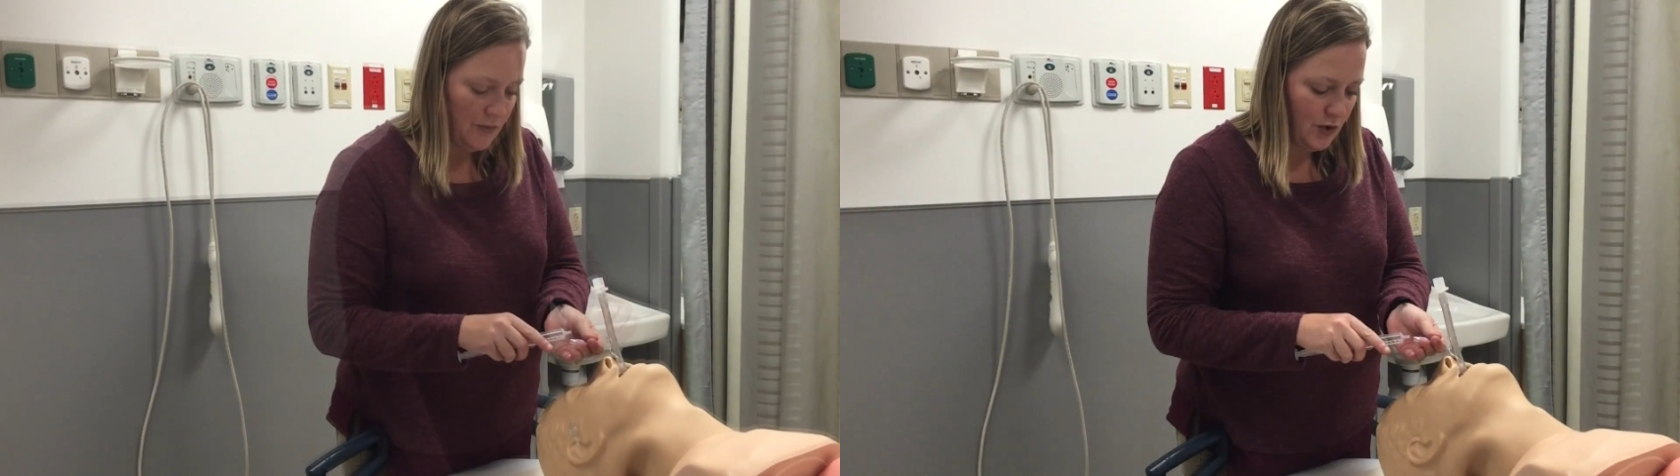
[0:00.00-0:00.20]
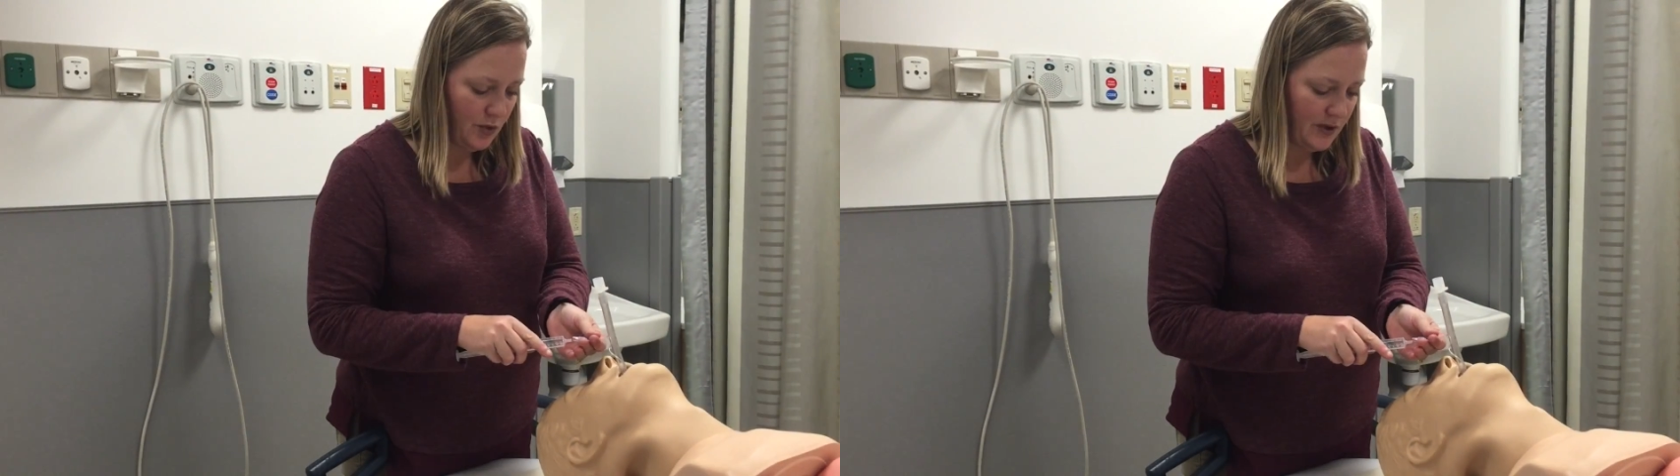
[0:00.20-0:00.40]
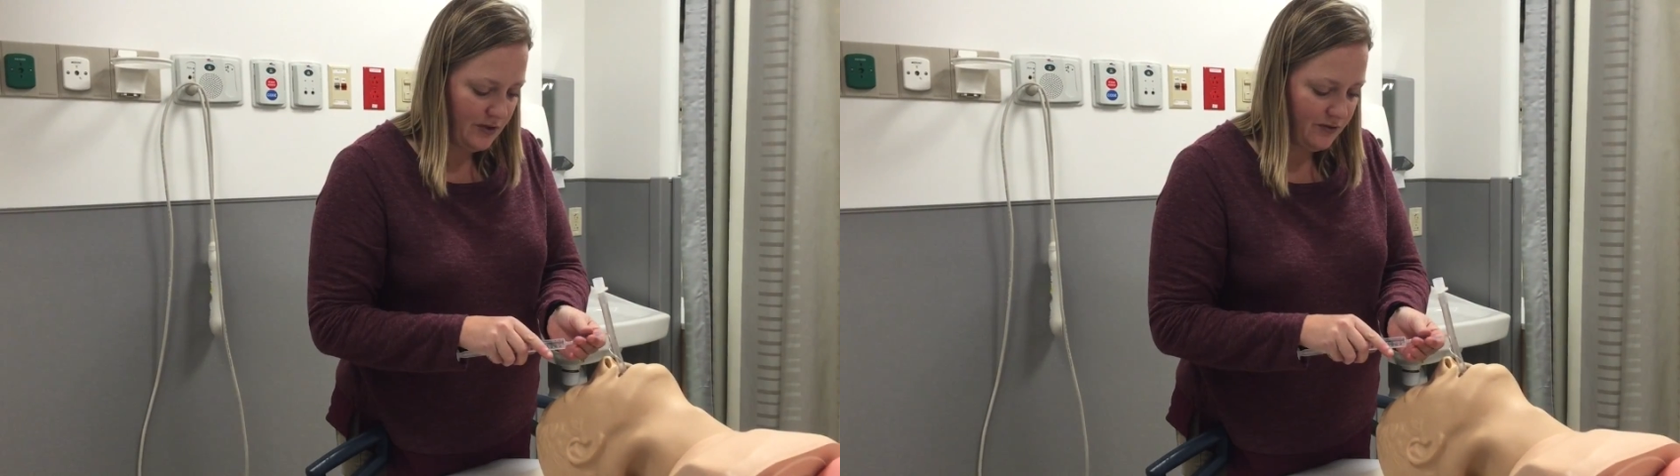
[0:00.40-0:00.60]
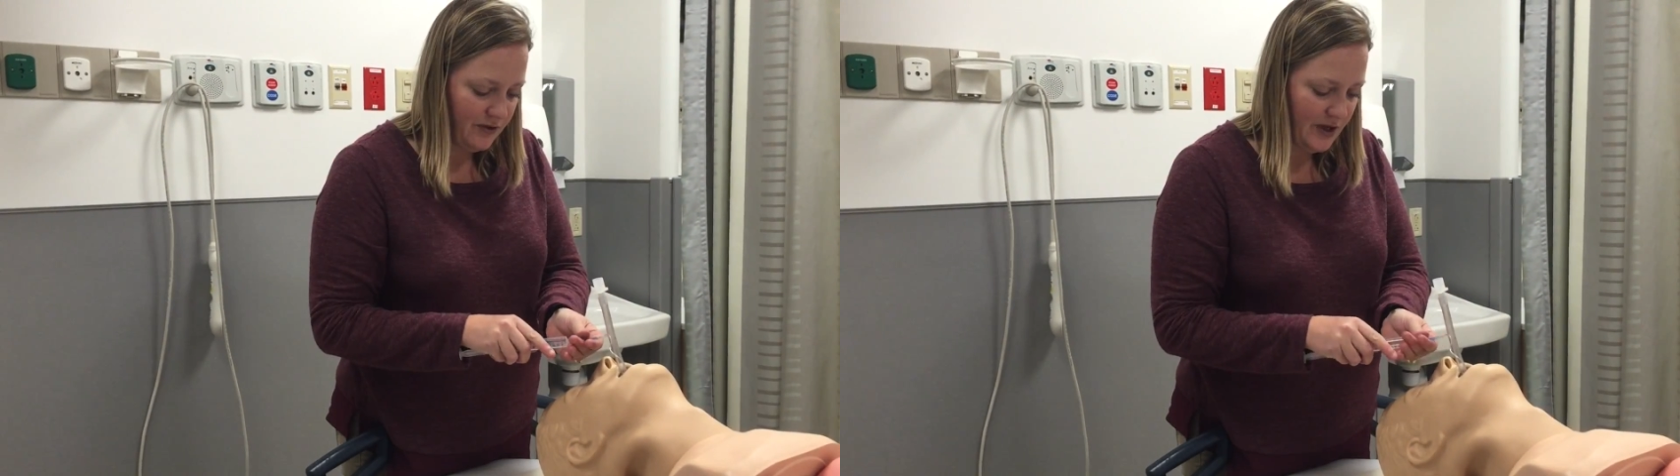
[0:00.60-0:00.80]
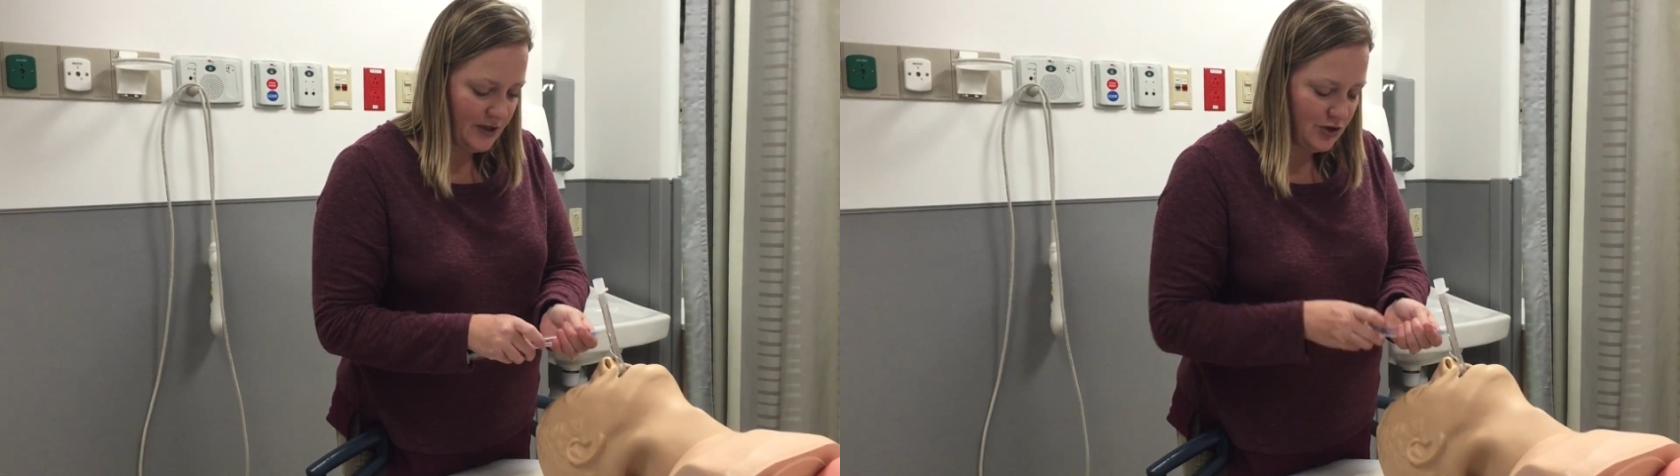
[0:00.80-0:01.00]
you will
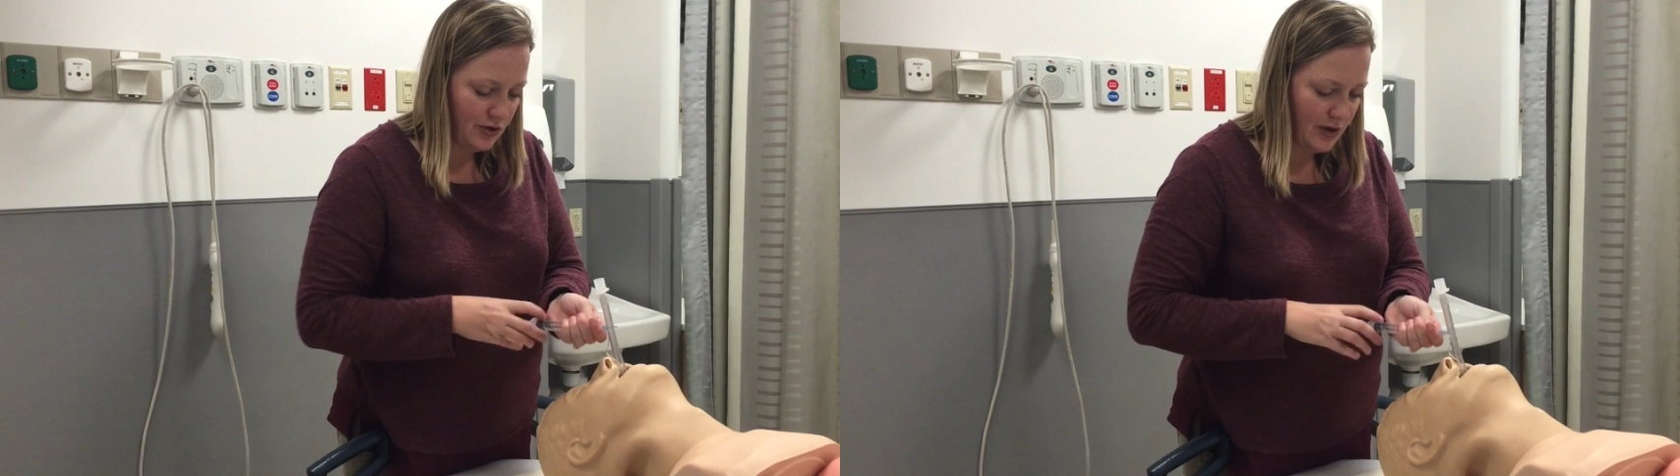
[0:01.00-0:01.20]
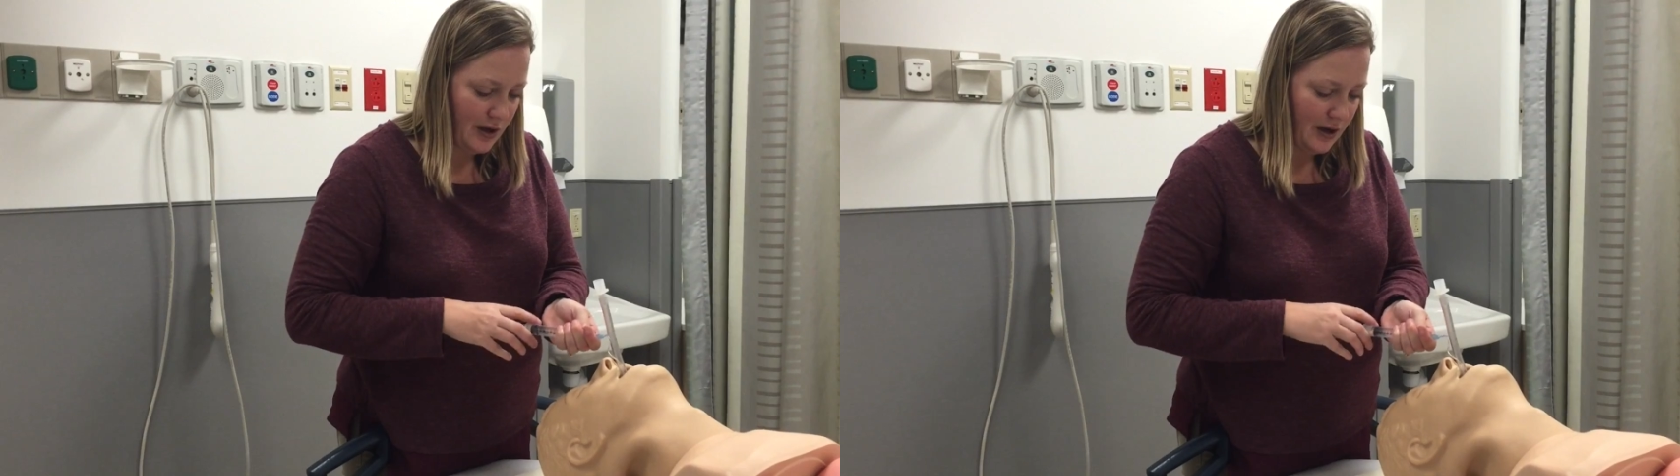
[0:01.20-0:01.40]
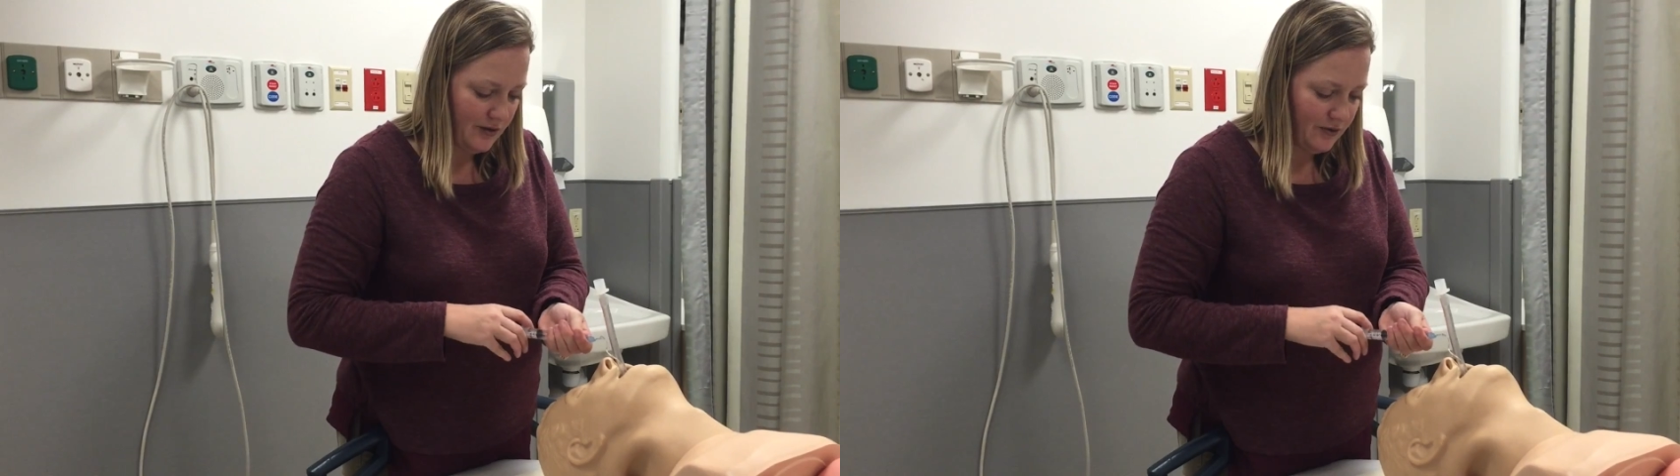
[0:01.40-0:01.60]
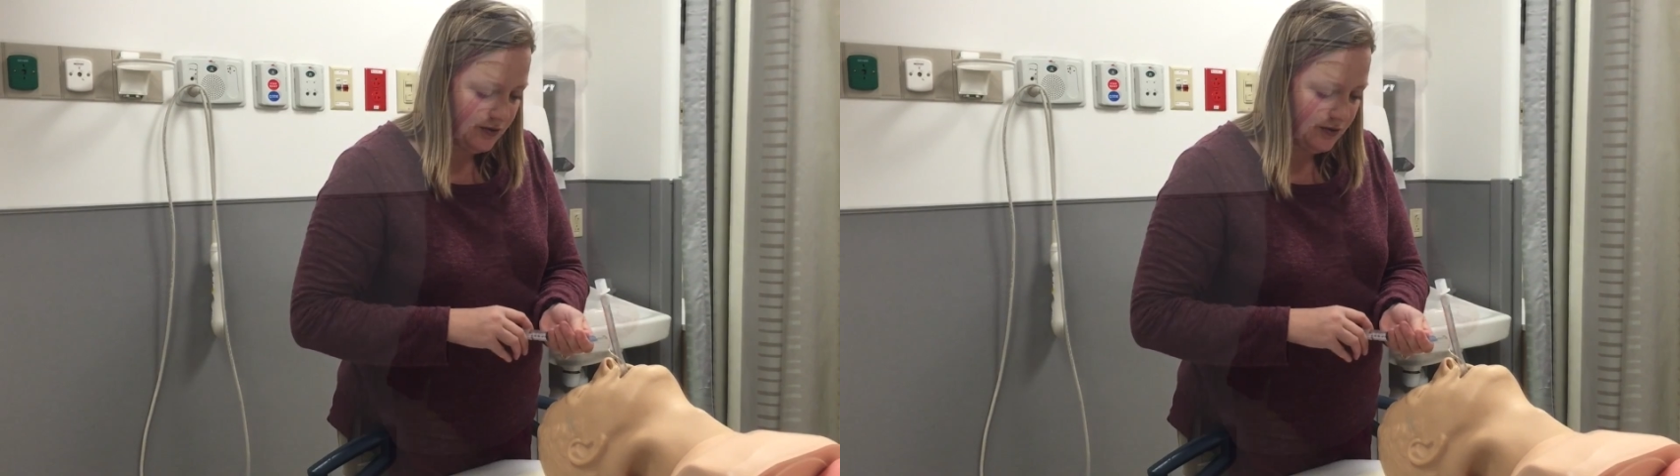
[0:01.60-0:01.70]
inflate your cuff,